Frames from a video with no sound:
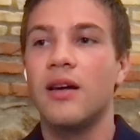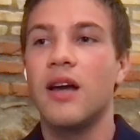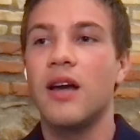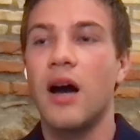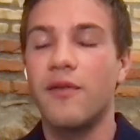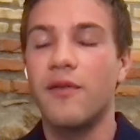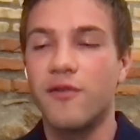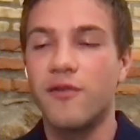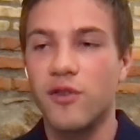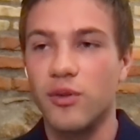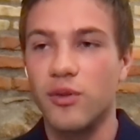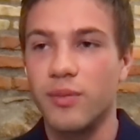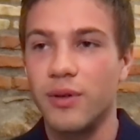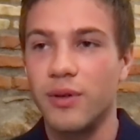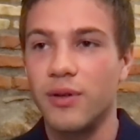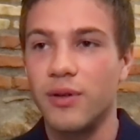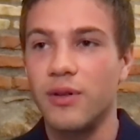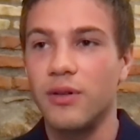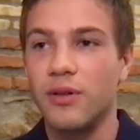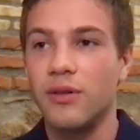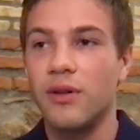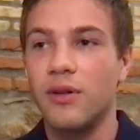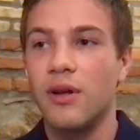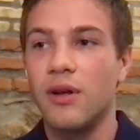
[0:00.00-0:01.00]

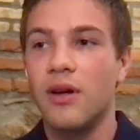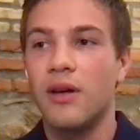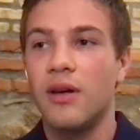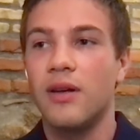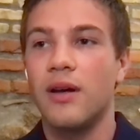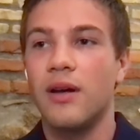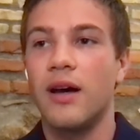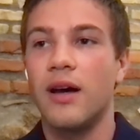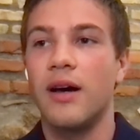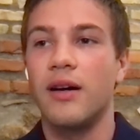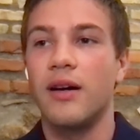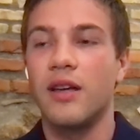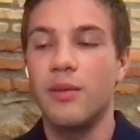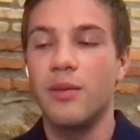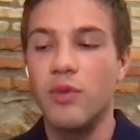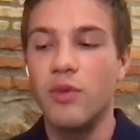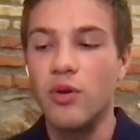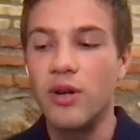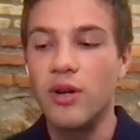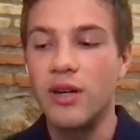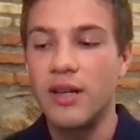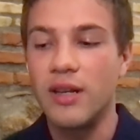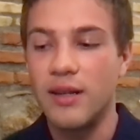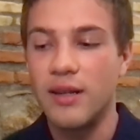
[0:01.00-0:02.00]
comfortable
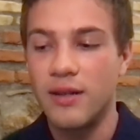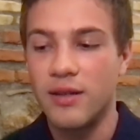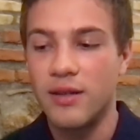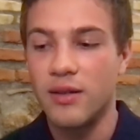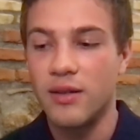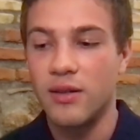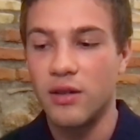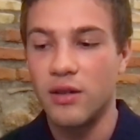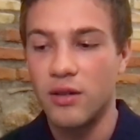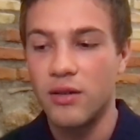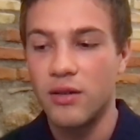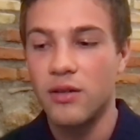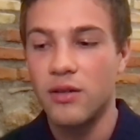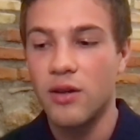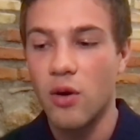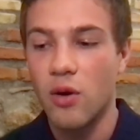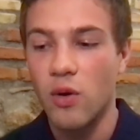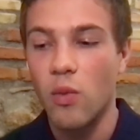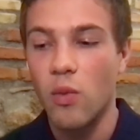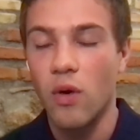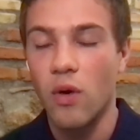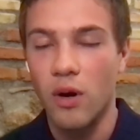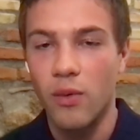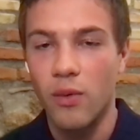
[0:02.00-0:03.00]
community to go
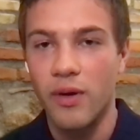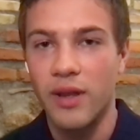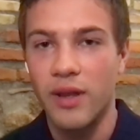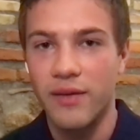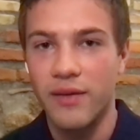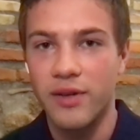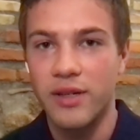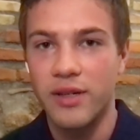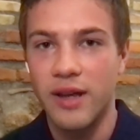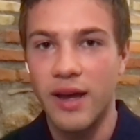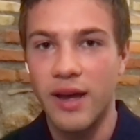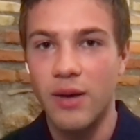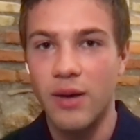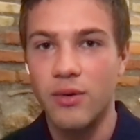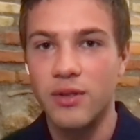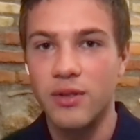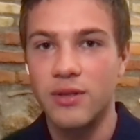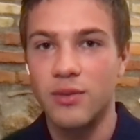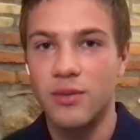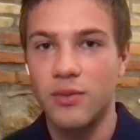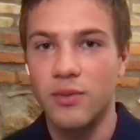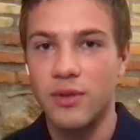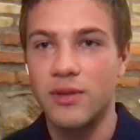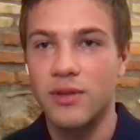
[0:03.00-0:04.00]
to work with every day
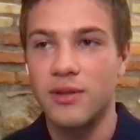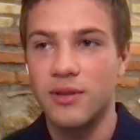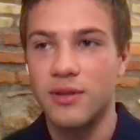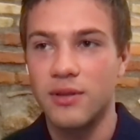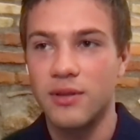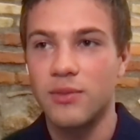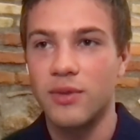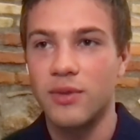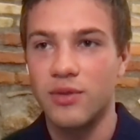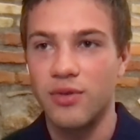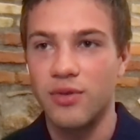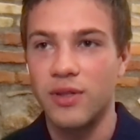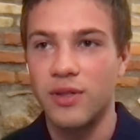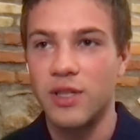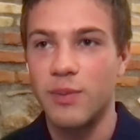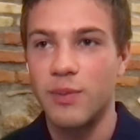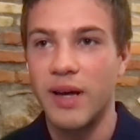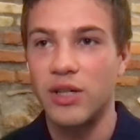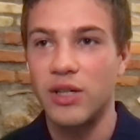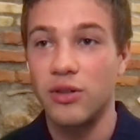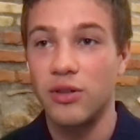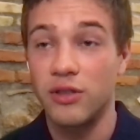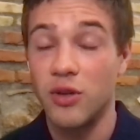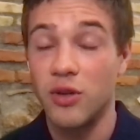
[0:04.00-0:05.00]
was really
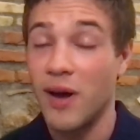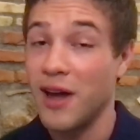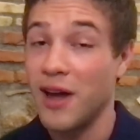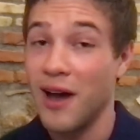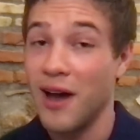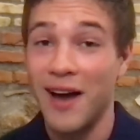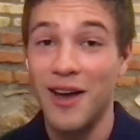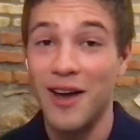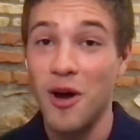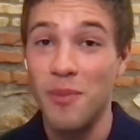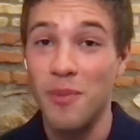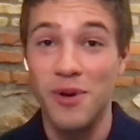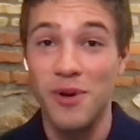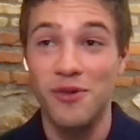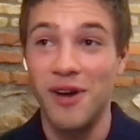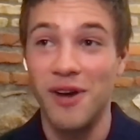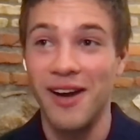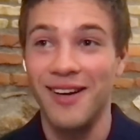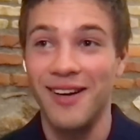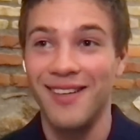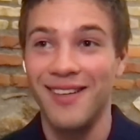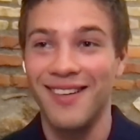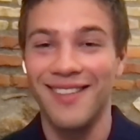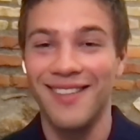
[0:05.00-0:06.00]
special. So I hope you're
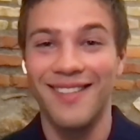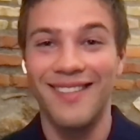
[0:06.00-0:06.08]
right.